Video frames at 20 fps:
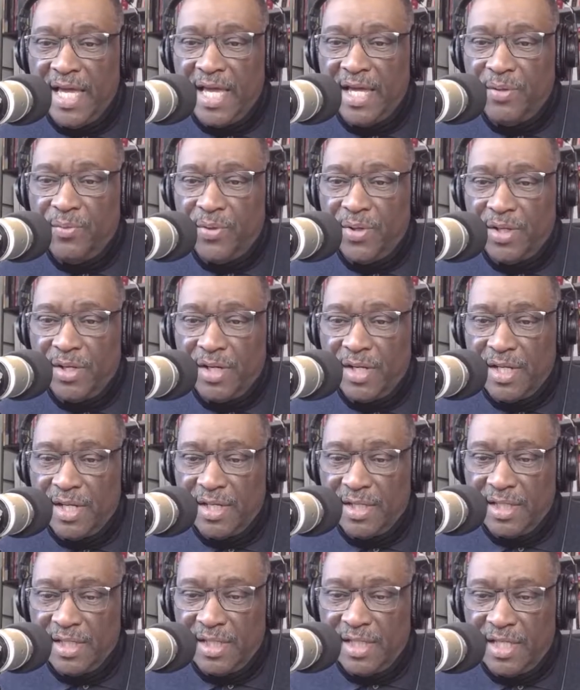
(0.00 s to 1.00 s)
And we're
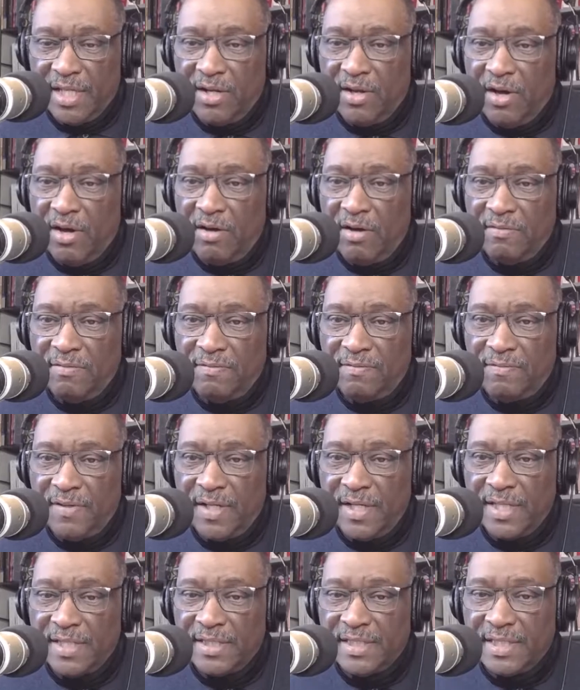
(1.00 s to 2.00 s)
going to get off
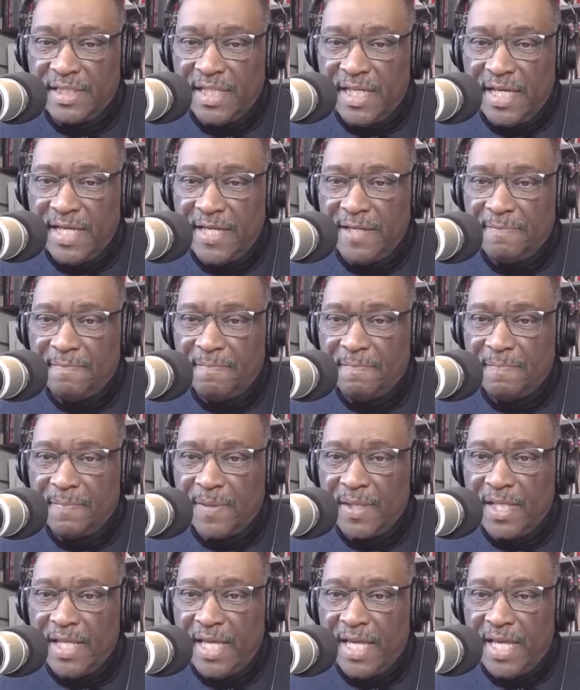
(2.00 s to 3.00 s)
tonight.
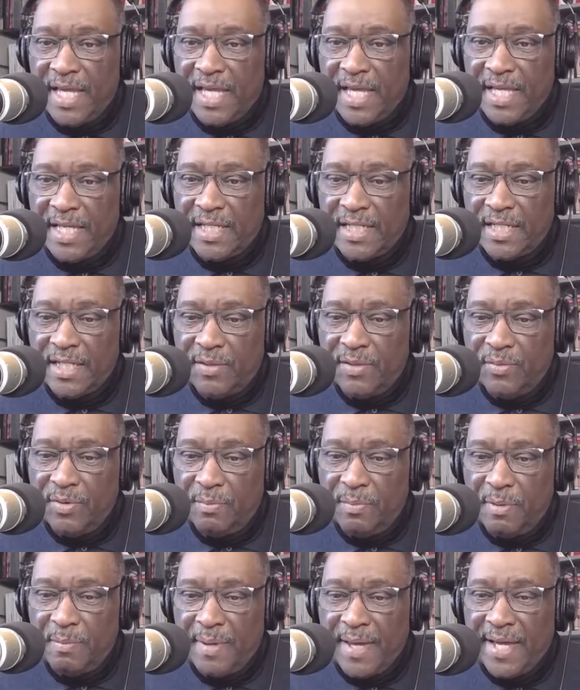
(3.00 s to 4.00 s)
And
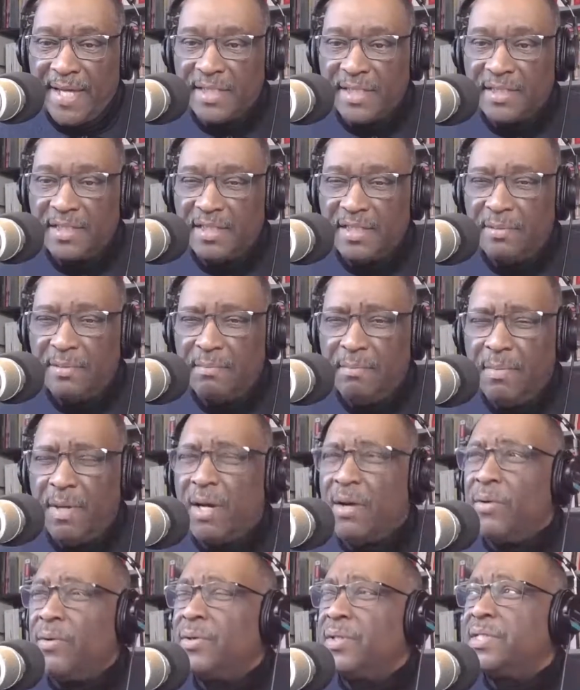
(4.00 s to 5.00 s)
we'll be back
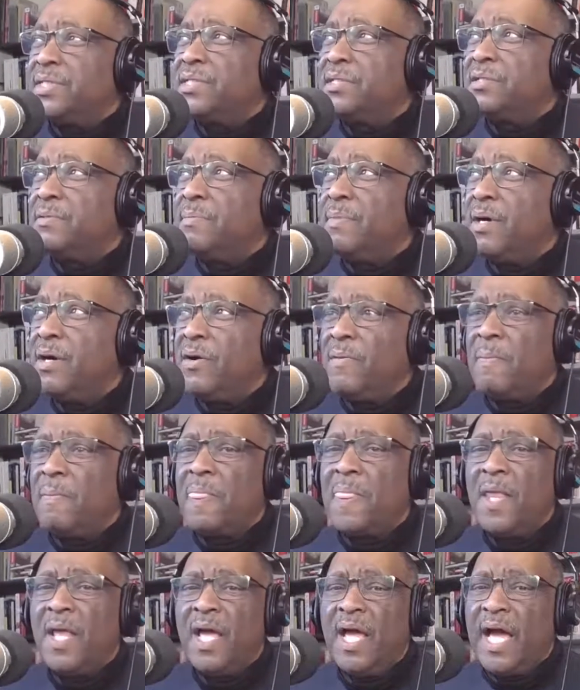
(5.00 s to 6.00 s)
tomorrow. Let's see,
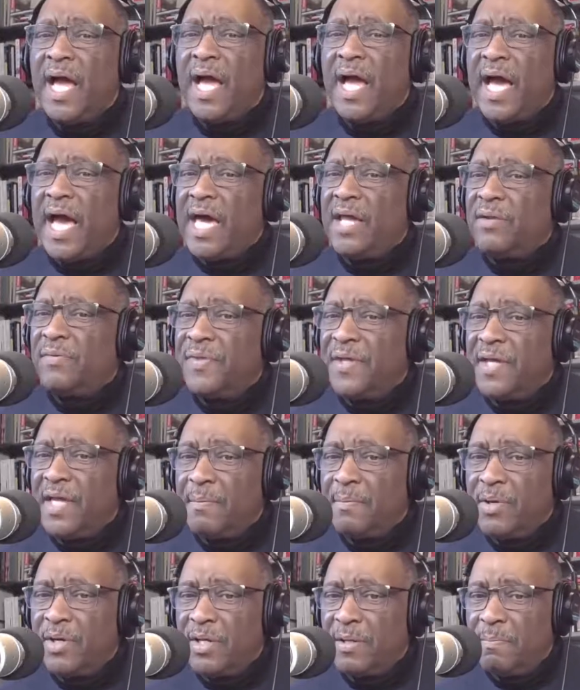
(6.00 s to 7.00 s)
tomorrow. I don't think
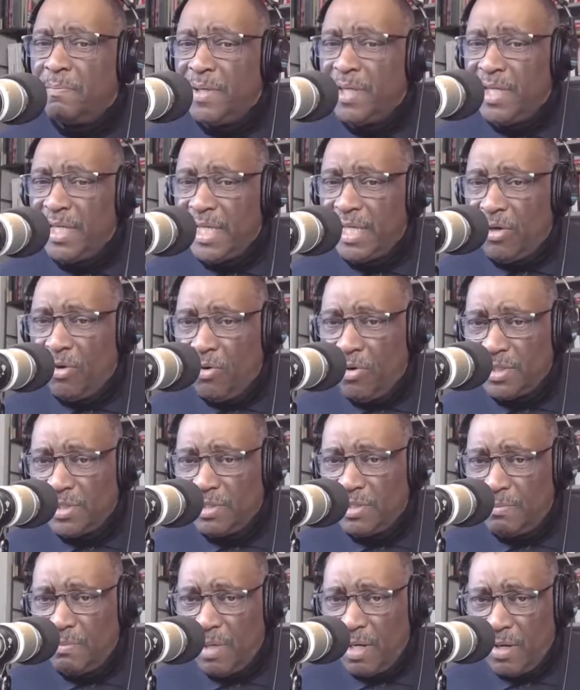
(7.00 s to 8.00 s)
I'm going to be
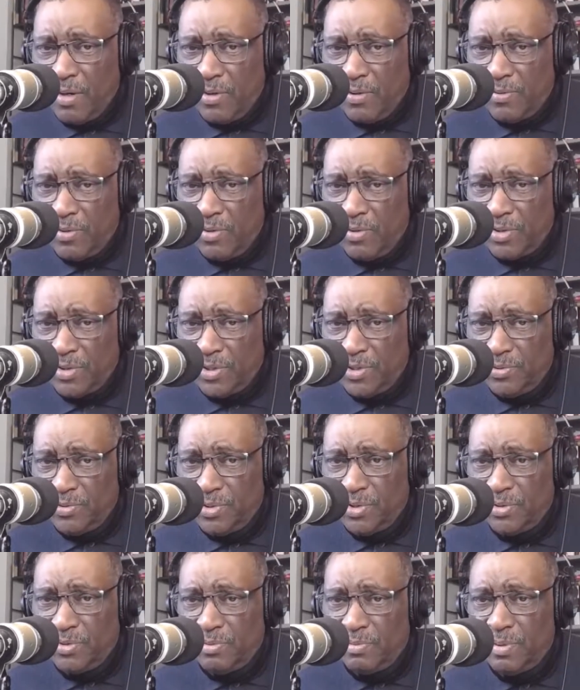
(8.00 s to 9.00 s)
on tomorrow on
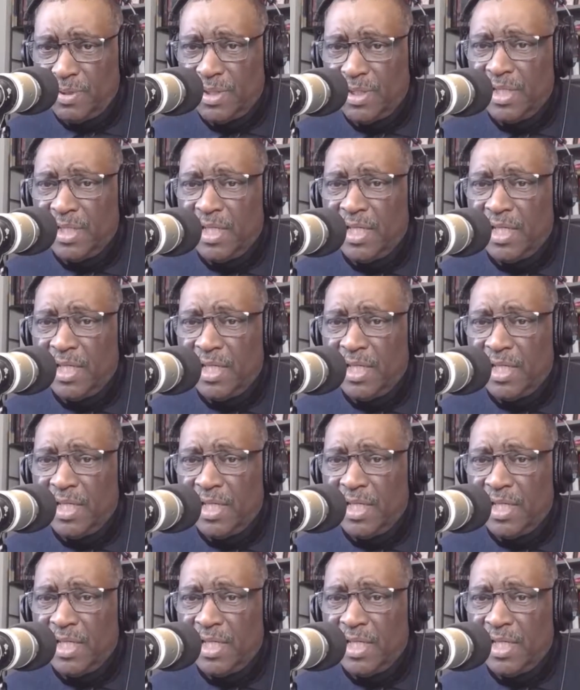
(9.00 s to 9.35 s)
YouTube.